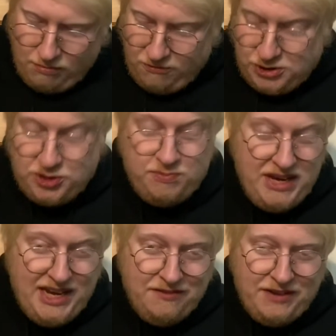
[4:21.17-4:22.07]

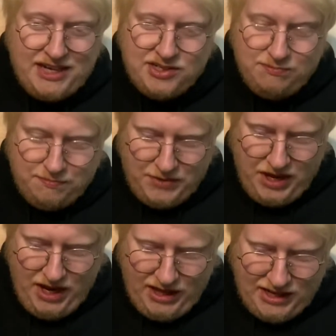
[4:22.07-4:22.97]
Speaking of Adam,
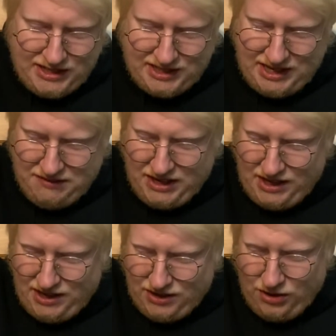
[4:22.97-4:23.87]
earlier this evening,
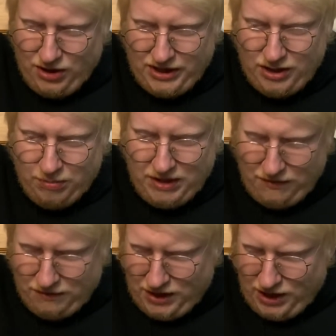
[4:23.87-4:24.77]
got a little bit
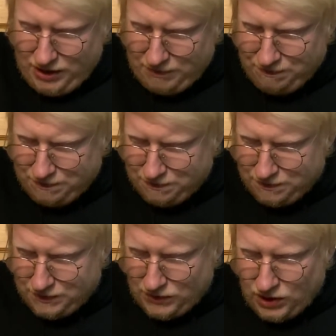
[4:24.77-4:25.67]
of a
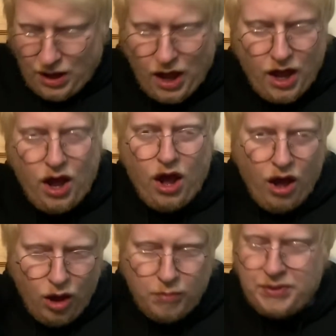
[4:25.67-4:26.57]

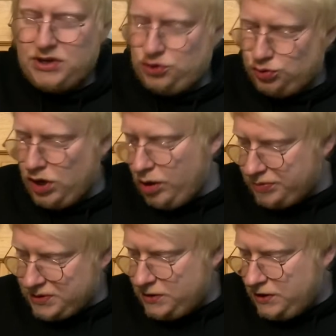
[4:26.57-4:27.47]
hop drop,
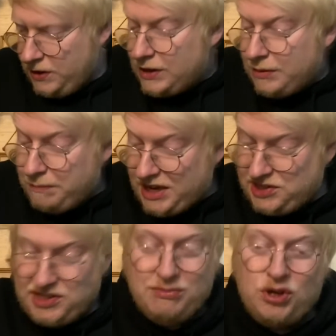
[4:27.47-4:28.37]

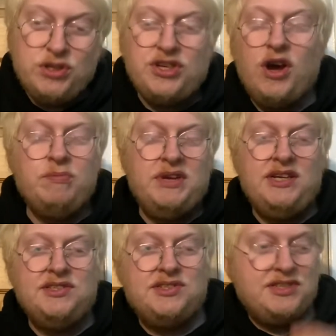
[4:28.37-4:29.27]
basically more dark
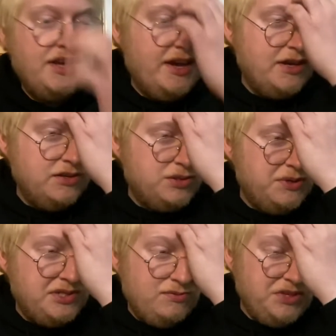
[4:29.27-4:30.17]
beers, because
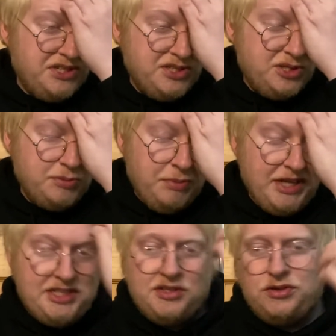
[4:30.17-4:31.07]
we'd
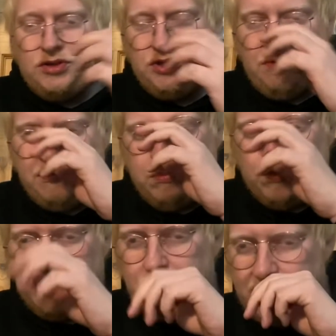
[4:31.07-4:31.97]
split an order with a
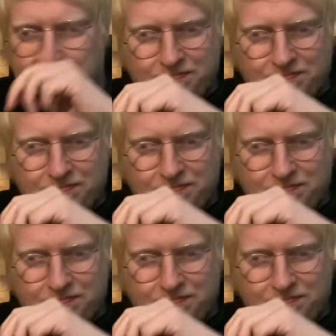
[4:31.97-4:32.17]
brewery